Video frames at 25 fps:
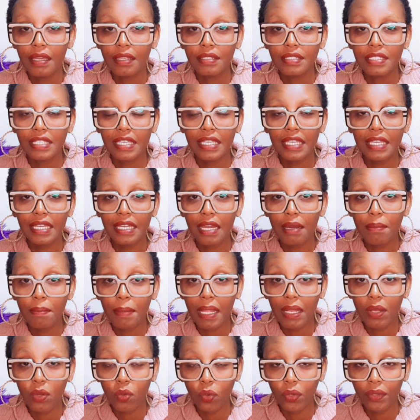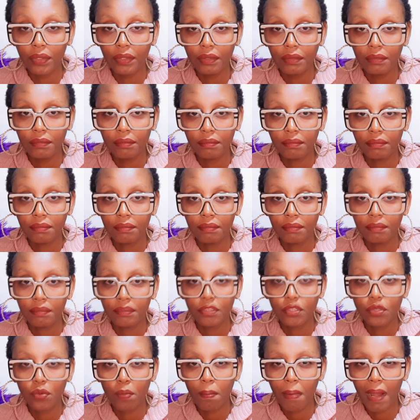taking up a loan
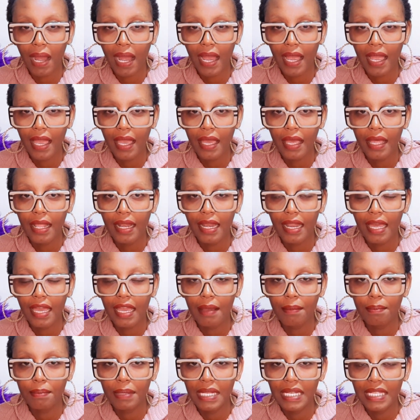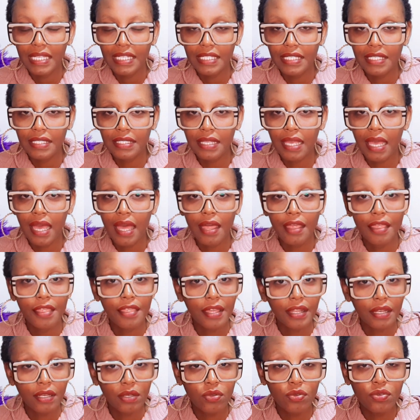to buy liabilities
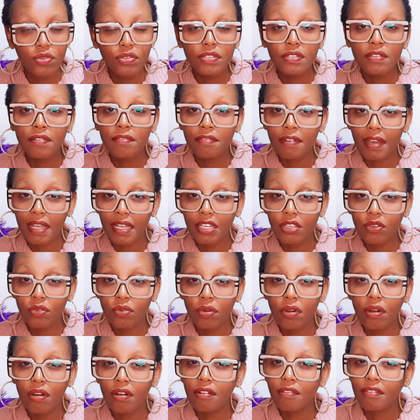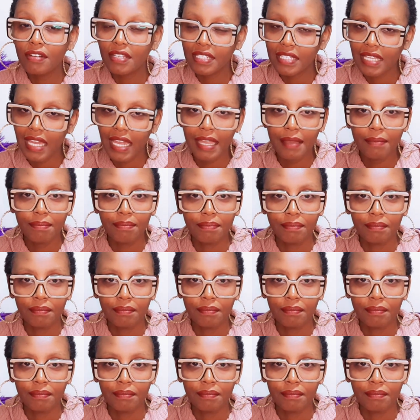that lose value over time.